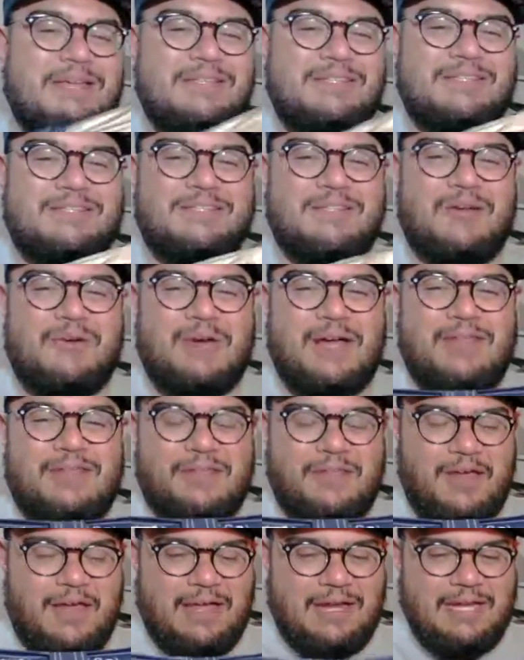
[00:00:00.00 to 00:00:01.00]
So I
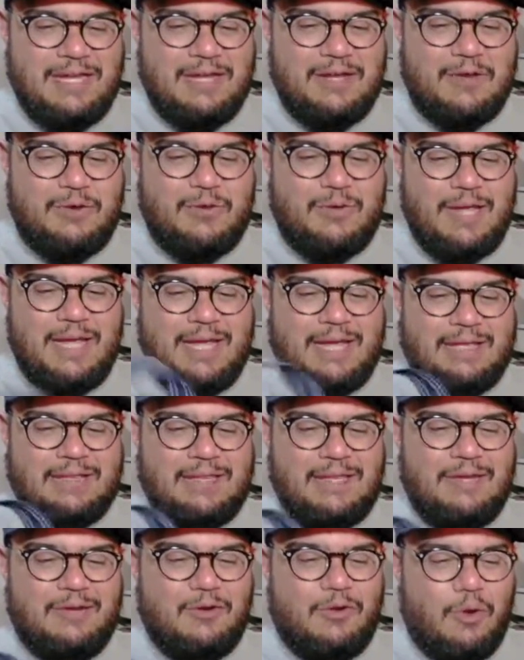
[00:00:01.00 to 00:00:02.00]
thought,
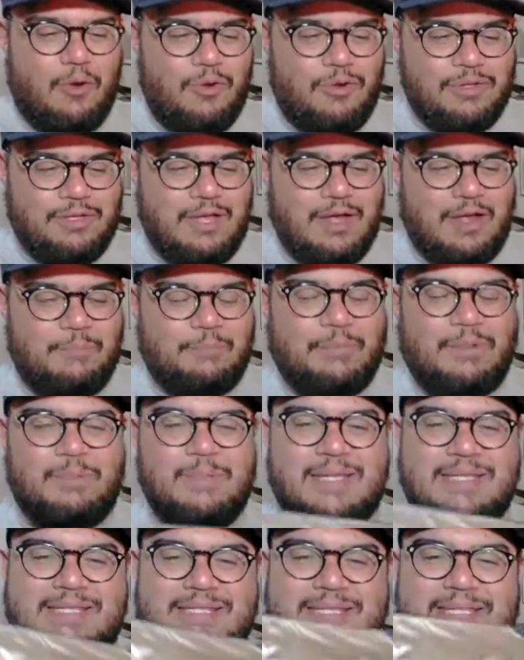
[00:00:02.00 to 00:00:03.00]
the gold
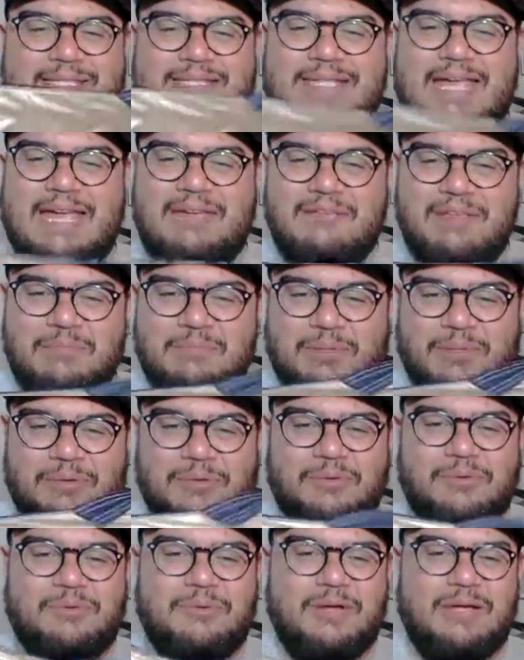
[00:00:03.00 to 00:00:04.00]
complements this navy
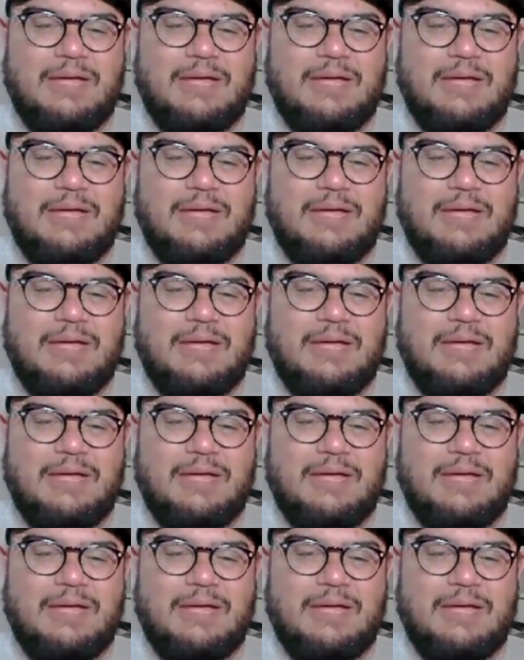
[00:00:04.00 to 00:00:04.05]
blue.